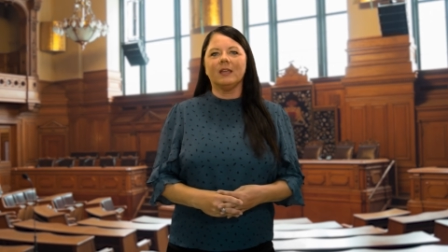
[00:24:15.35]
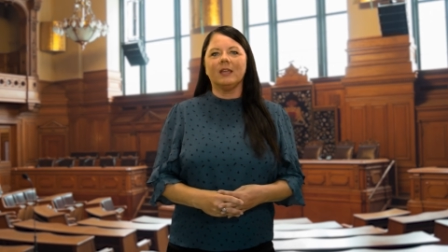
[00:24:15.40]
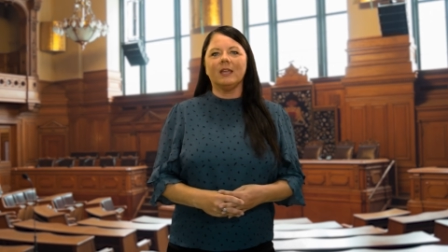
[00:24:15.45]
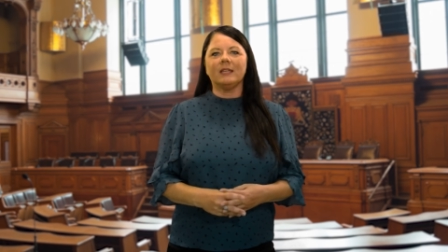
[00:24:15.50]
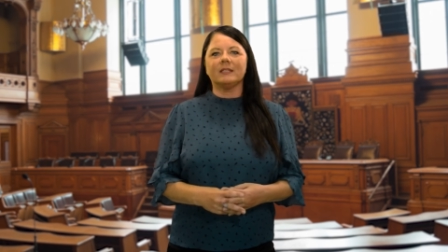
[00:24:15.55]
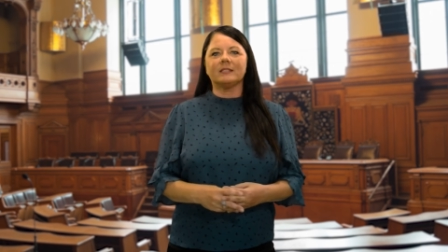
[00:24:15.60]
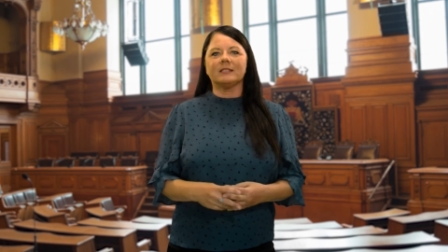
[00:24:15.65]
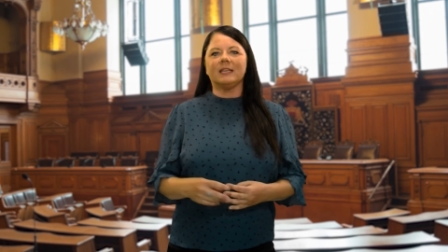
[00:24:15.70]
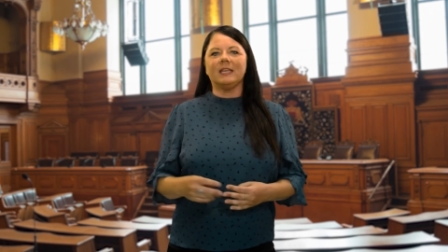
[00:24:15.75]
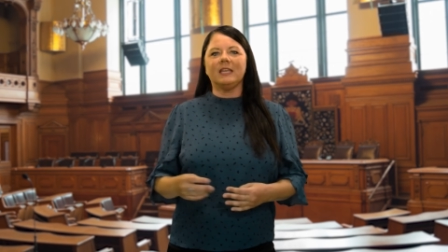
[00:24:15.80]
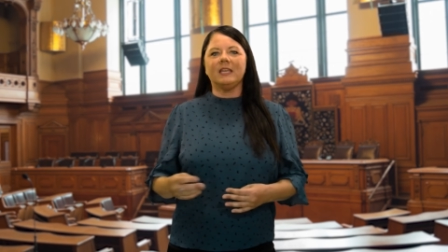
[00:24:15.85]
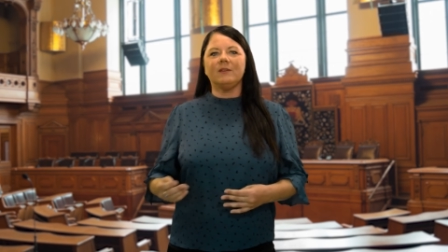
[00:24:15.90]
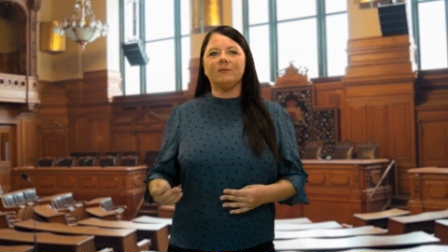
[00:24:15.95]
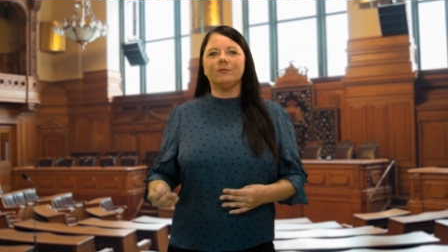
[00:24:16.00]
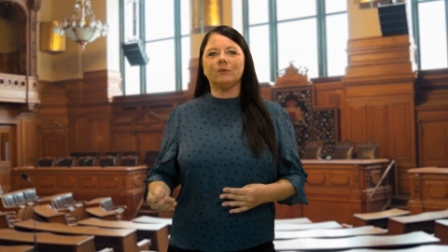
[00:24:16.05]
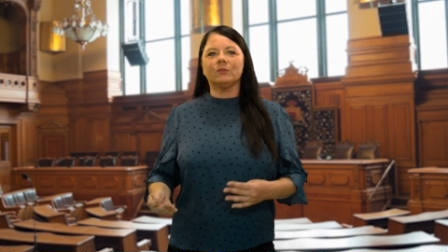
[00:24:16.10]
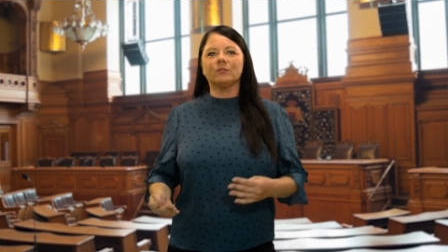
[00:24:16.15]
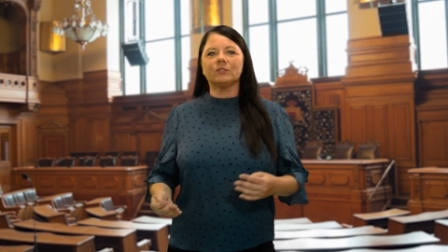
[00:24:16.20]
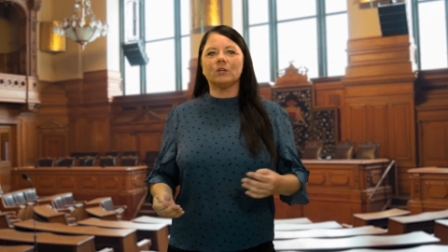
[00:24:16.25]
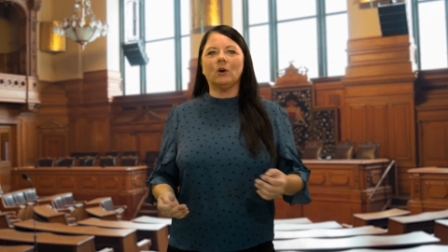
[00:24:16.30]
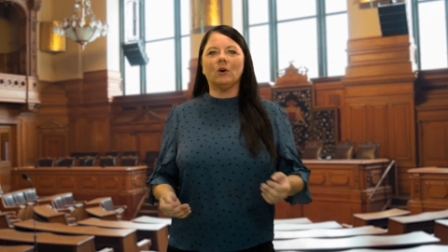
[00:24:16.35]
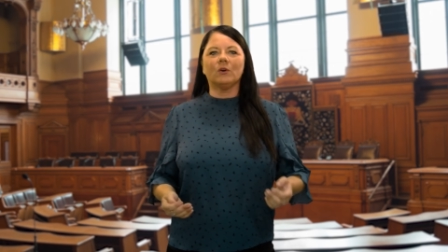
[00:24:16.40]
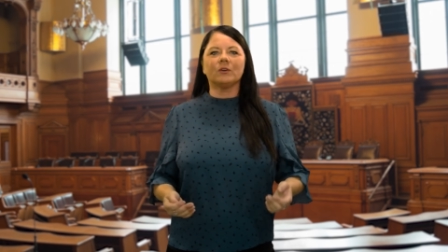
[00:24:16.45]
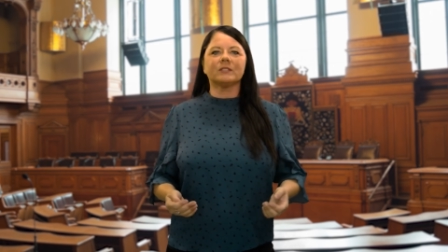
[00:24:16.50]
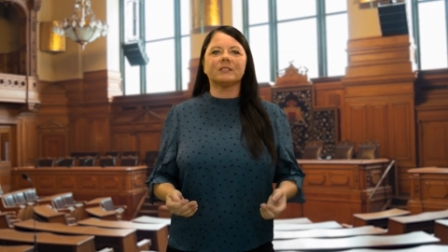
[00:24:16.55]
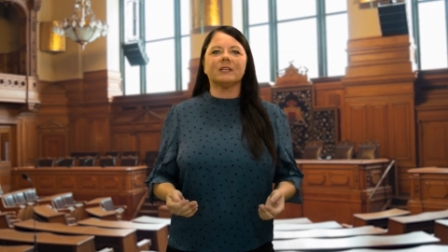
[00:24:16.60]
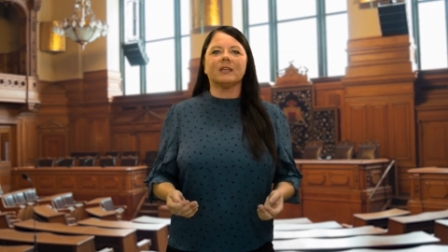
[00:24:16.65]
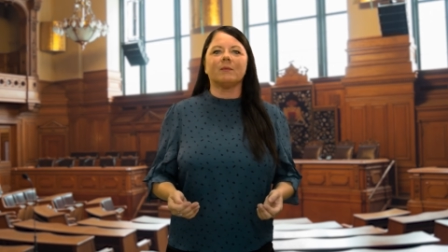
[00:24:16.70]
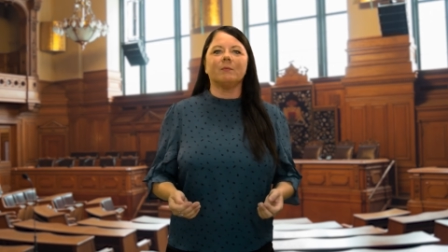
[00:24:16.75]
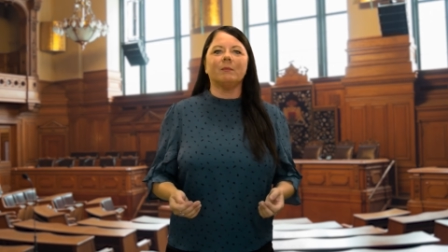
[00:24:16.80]
It's evil,
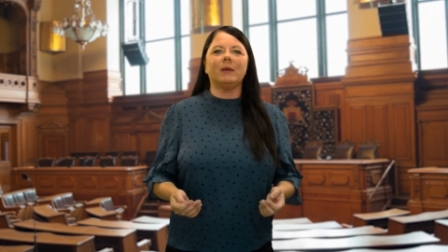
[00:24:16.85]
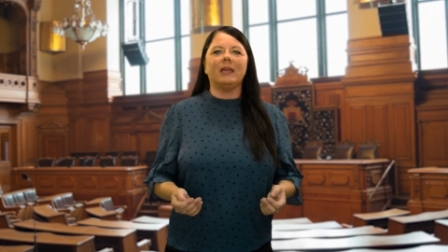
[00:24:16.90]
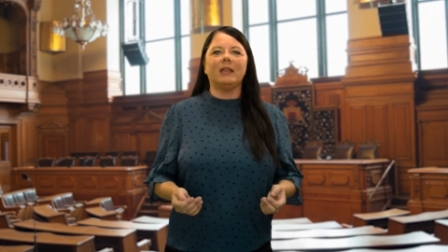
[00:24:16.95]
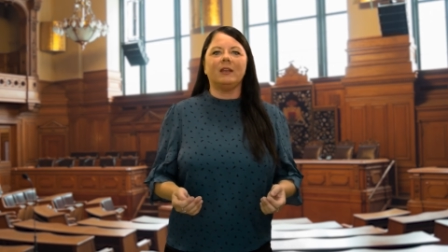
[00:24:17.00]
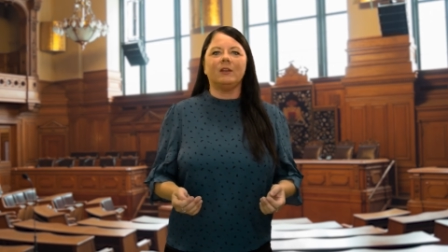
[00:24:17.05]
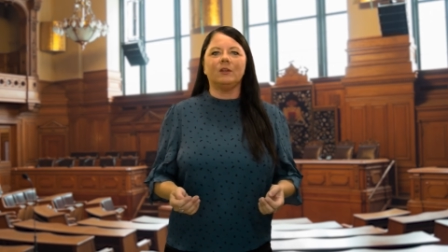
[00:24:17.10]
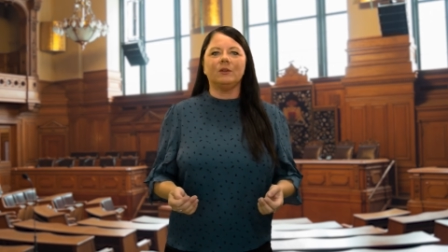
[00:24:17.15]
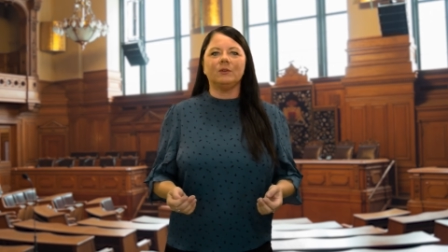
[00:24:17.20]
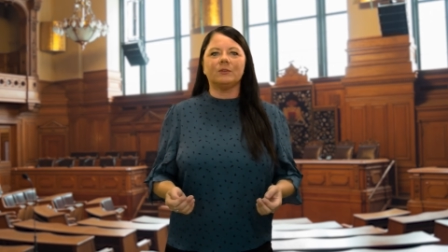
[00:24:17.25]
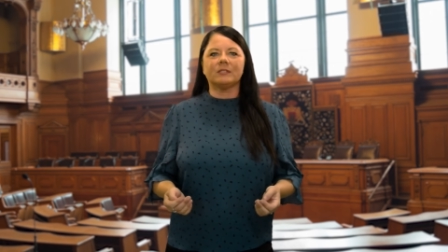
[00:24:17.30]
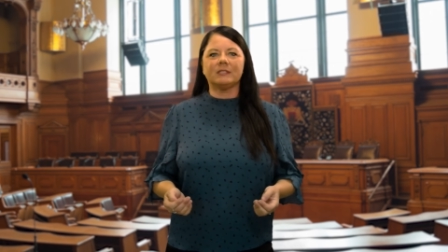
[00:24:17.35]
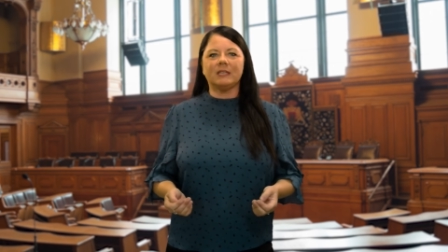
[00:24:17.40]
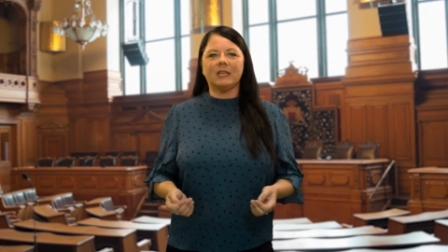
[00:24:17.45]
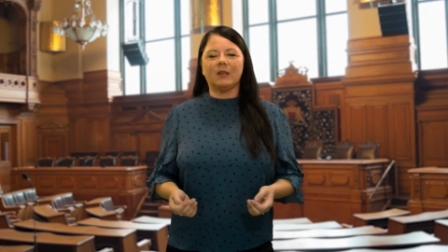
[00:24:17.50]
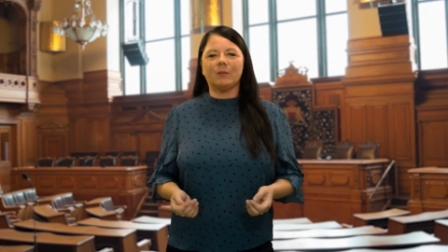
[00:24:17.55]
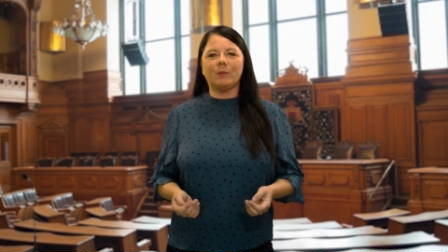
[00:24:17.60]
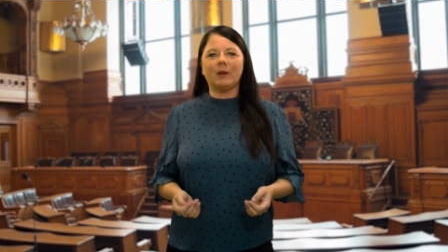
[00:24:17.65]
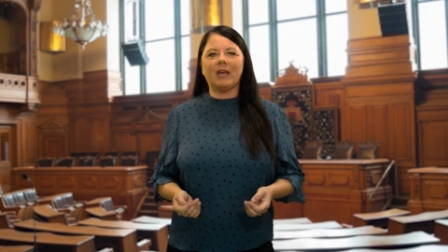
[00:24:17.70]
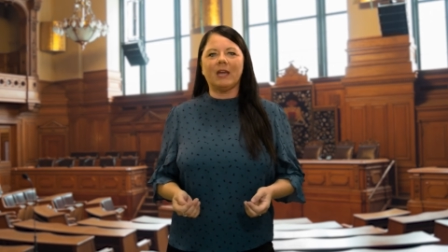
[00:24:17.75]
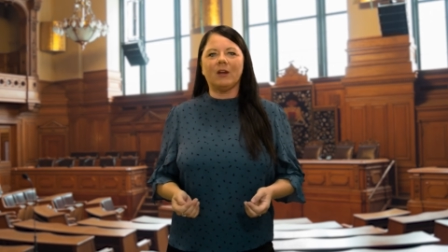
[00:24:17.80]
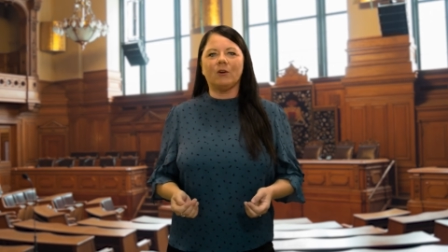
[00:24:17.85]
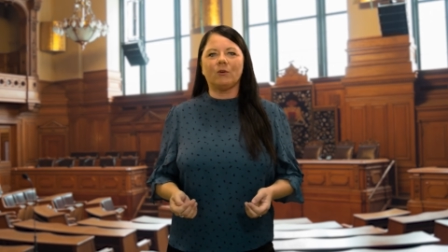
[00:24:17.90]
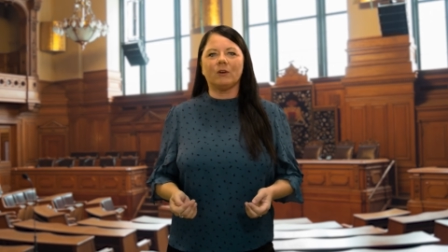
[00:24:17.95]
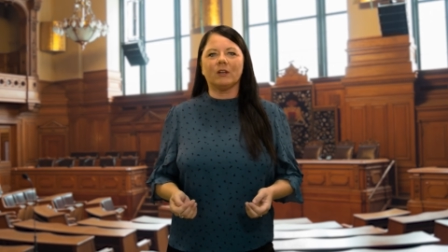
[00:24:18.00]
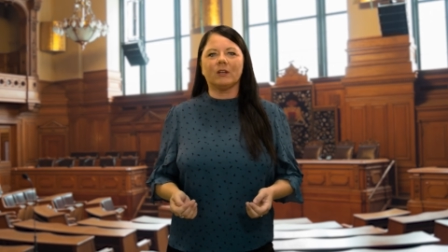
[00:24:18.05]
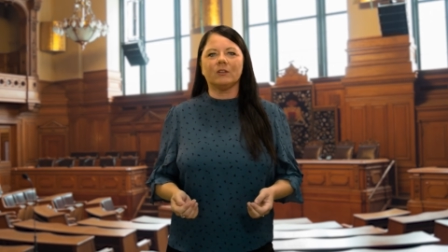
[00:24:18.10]
toxic men who seek power and